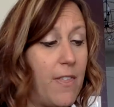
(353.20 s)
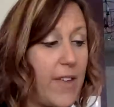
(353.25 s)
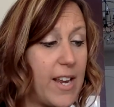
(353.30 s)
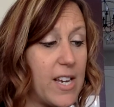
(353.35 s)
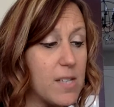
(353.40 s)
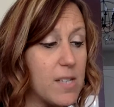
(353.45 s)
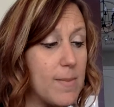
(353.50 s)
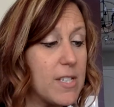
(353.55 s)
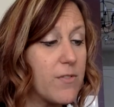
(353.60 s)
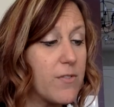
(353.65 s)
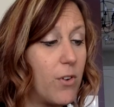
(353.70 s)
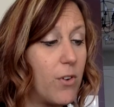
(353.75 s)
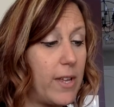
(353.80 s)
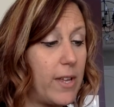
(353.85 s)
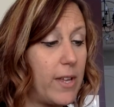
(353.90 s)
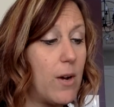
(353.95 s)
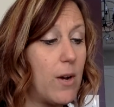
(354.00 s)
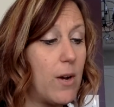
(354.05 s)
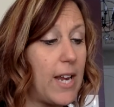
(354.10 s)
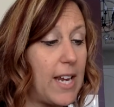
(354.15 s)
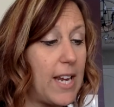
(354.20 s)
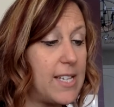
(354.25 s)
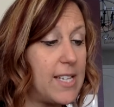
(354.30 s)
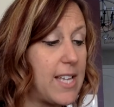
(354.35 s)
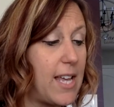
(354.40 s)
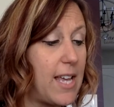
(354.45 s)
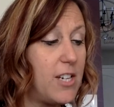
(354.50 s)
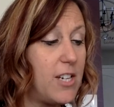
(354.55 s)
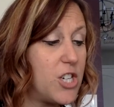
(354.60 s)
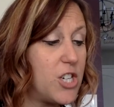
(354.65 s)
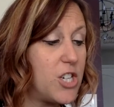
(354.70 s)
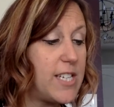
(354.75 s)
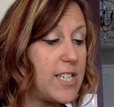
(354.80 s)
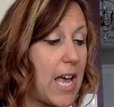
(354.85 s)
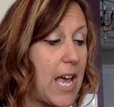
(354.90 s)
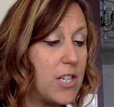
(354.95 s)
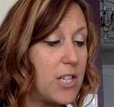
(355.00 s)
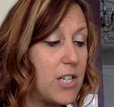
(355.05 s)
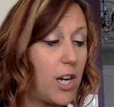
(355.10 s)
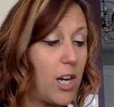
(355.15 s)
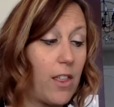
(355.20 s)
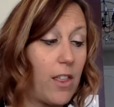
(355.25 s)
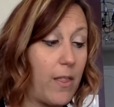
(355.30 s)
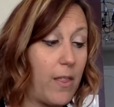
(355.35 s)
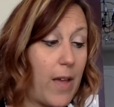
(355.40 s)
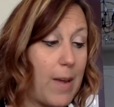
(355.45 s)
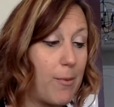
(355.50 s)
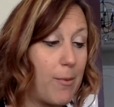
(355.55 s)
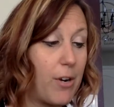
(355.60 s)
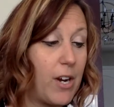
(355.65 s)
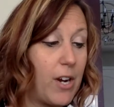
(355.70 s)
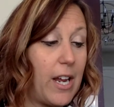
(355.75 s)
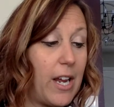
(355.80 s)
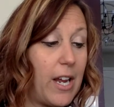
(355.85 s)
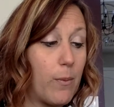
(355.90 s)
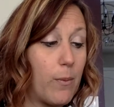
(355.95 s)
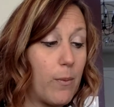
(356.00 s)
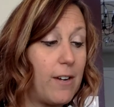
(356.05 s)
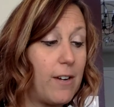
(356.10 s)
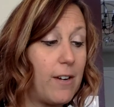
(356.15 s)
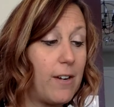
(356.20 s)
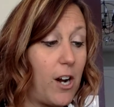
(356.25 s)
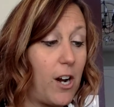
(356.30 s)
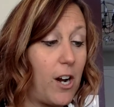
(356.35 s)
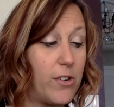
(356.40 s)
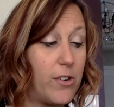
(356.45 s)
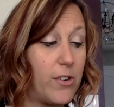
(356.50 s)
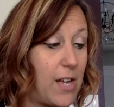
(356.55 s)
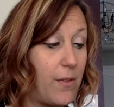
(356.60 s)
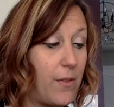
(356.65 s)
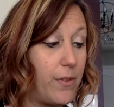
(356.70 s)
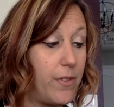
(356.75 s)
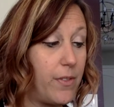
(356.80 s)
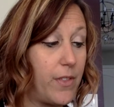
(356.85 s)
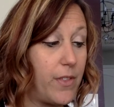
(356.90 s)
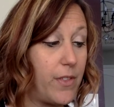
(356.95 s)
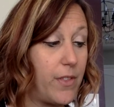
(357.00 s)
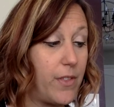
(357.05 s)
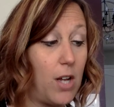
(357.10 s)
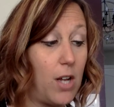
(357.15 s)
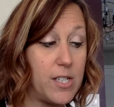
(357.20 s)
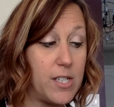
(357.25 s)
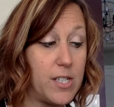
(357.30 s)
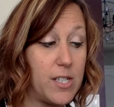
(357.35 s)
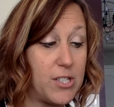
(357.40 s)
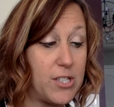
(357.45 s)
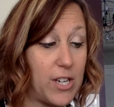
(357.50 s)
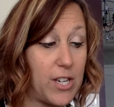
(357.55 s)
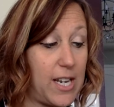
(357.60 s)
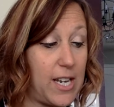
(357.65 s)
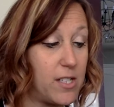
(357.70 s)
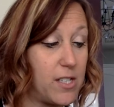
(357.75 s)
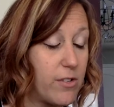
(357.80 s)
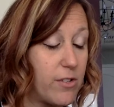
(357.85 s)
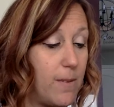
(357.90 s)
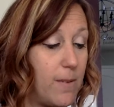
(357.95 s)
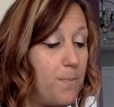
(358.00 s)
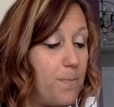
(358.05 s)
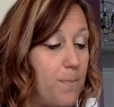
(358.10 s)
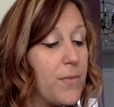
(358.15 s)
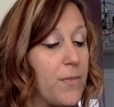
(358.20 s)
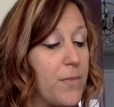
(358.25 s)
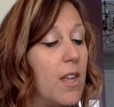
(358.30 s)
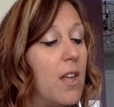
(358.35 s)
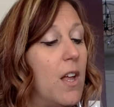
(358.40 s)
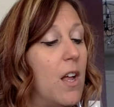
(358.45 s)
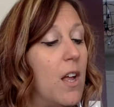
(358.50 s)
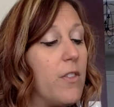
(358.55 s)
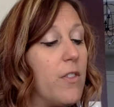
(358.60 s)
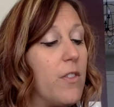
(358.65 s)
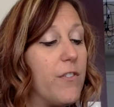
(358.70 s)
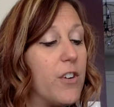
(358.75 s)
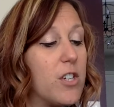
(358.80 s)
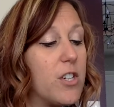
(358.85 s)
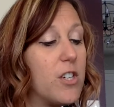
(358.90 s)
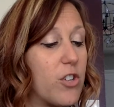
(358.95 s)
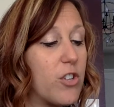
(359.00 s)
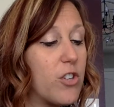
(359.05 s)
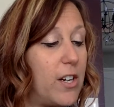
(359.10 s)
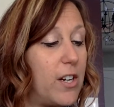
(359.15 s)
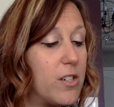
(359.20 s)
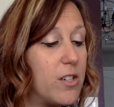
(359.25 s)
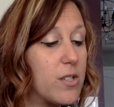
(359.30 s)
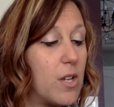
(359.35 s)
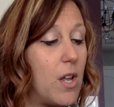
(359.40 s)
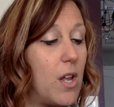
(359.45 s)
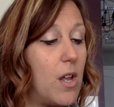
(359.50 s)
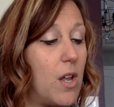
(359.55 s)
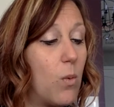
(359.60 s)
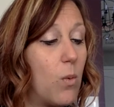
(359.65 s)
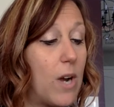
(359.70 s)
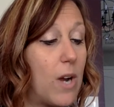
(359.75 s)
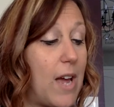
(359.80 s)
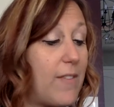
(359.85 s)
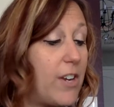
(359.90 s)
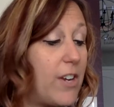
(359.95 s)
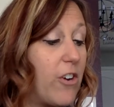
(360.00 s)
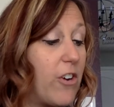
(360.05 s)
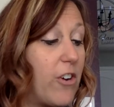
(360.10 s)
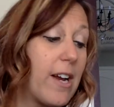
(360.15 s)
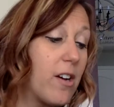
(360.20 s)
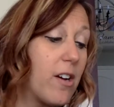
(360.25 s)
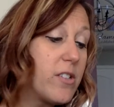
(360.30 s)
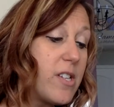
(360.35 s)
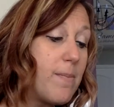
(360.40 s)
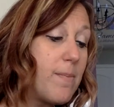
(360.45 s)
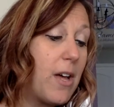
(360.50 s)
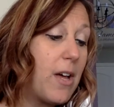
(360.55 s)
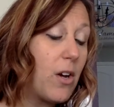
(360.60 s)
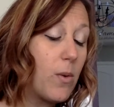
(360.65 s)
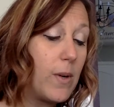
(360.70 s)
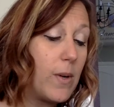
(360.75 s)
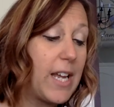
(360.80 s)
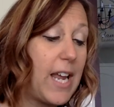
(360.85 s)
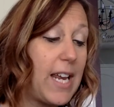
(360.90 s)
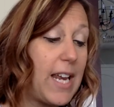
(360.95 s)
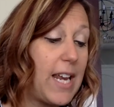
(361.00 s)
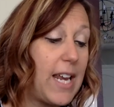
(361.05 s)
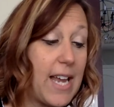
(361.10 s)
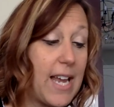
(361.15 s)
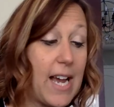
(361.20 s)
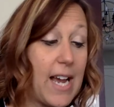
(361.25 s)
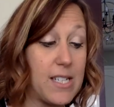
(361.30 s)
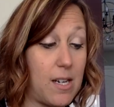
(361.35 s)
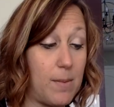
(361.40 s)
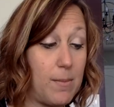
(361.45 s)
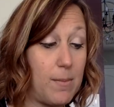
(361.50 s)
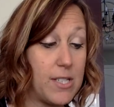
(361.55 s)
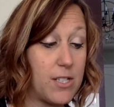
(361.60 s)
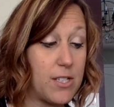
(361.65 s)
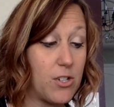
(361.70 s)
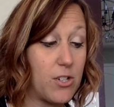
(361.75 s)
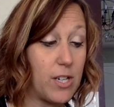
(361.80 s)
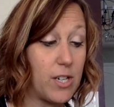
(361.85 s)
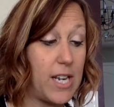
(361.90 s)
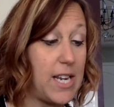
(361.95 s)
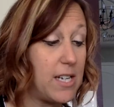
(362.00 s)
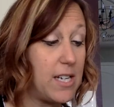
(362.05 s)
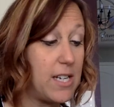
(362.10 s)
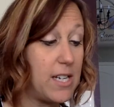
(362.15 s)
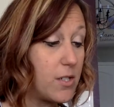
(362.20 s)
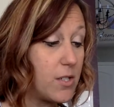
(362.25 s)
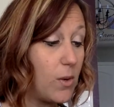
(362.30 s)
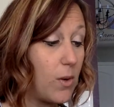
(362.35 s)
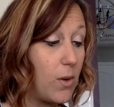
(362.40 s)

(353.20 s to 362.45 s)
"Thanks, Miss Folio," Katie said as she dashed out of the library and ran farther down the hall to Mr. Keaton's room. The first graders were having crackers and milk when Katie knocked on Mr. Keaton's